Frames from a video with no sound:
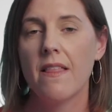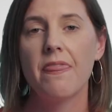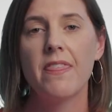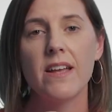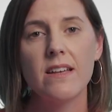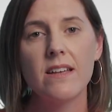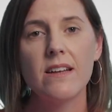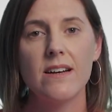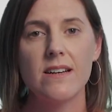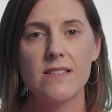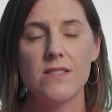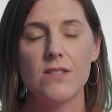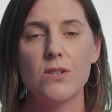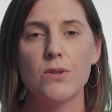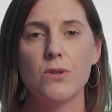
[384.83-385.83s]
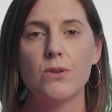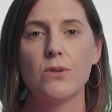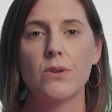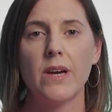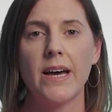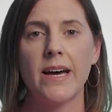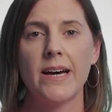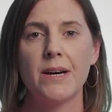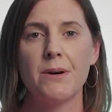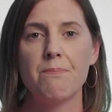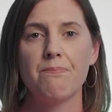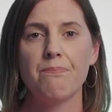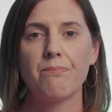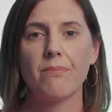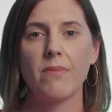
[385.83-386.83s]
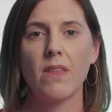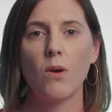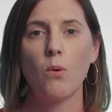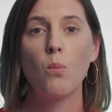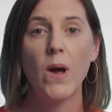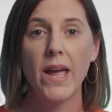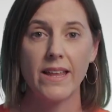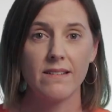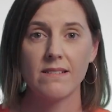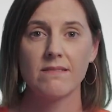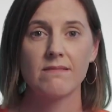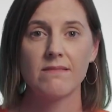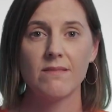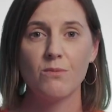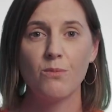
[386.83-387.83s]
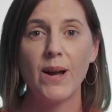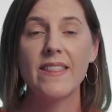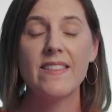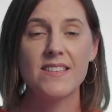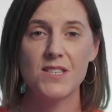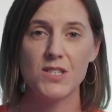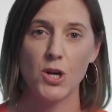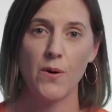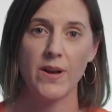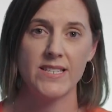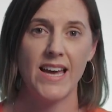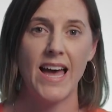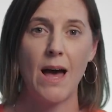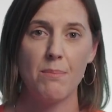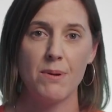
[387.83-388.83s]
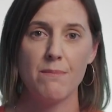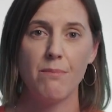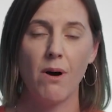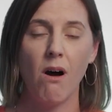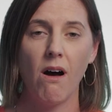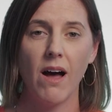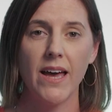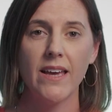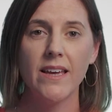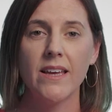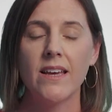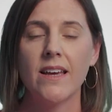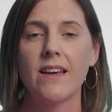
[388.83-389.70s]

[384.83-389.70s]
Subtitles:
Then it asks you when this is going to happen by,